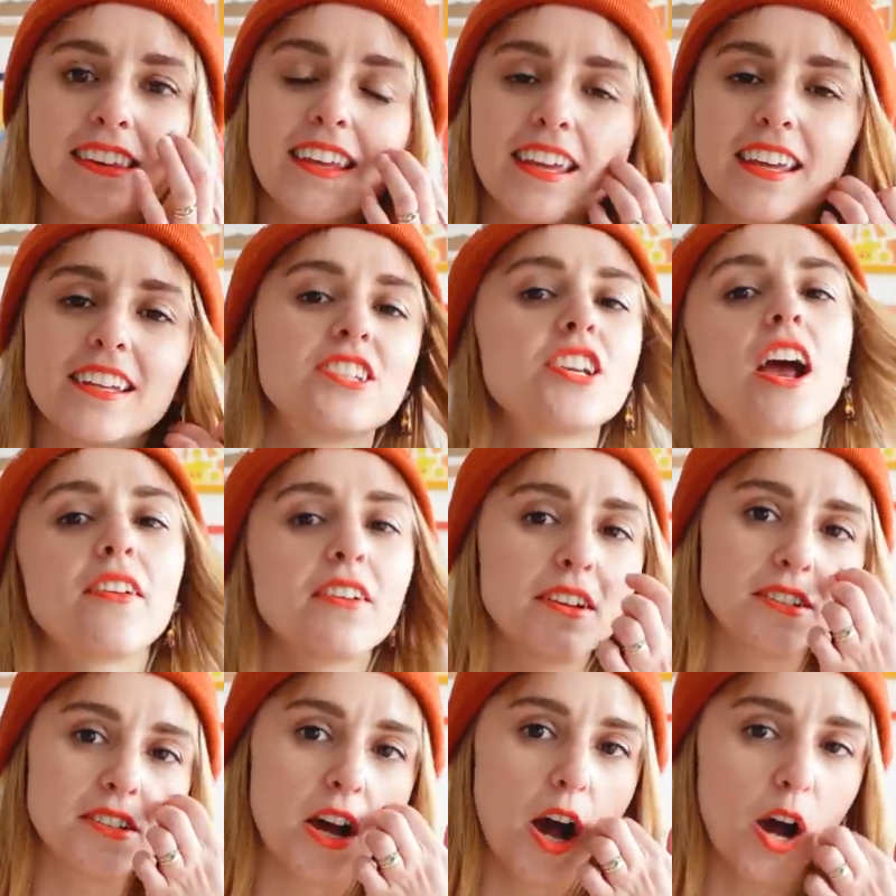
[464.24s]
the cherry
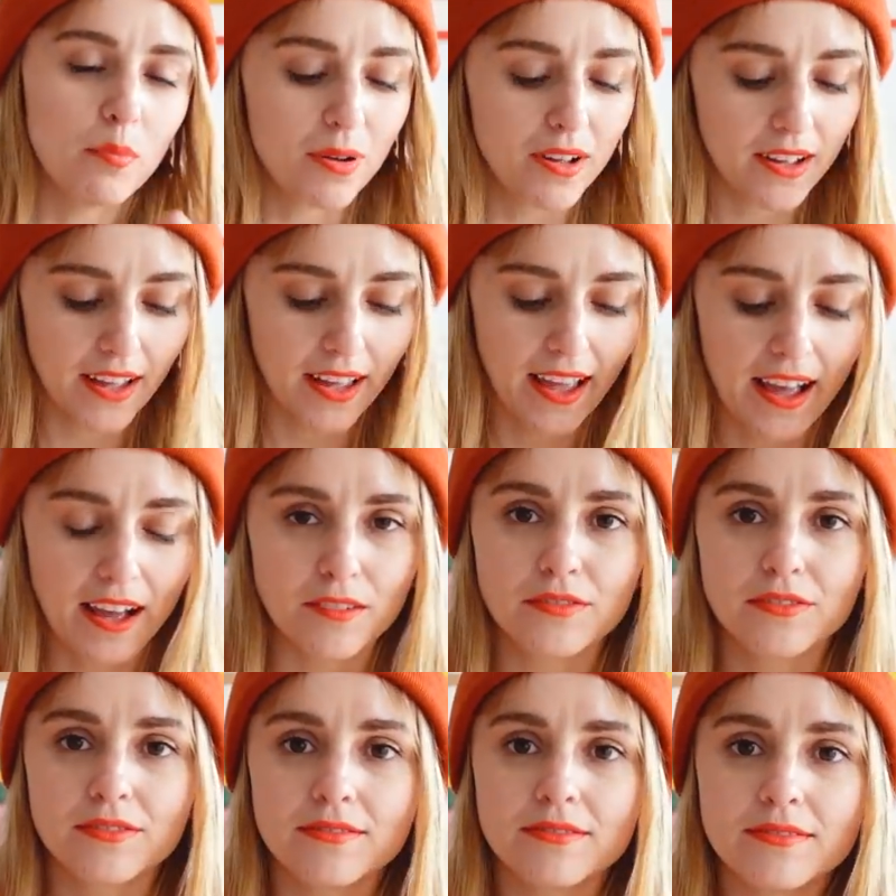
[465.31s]
on top, I
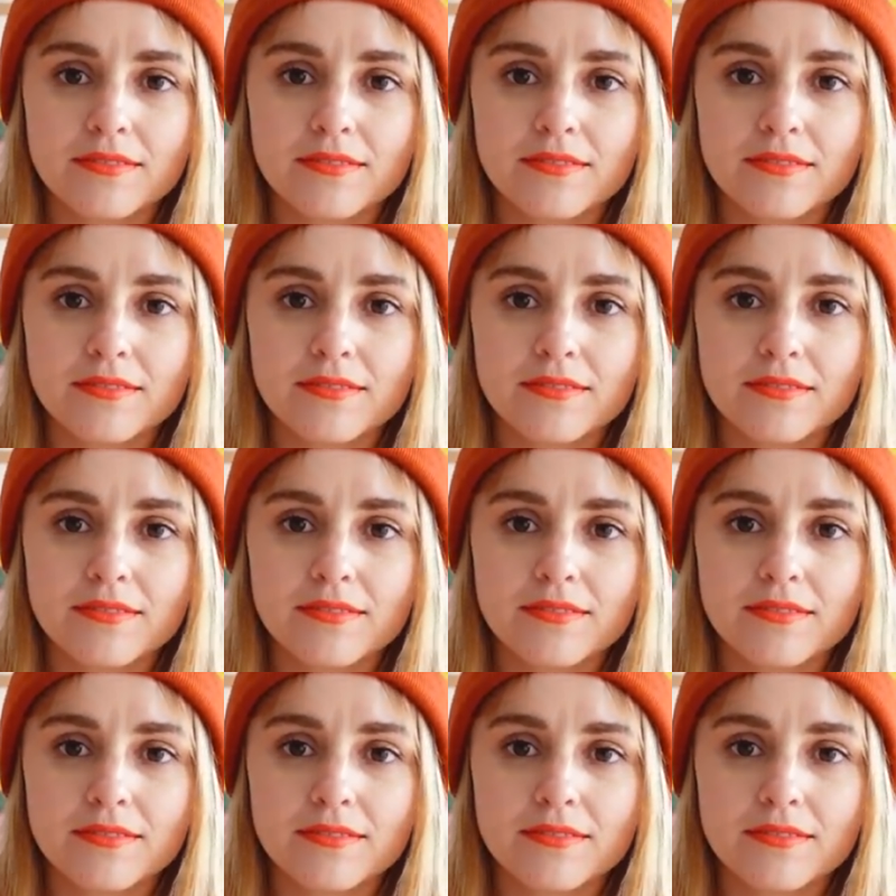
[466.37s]
have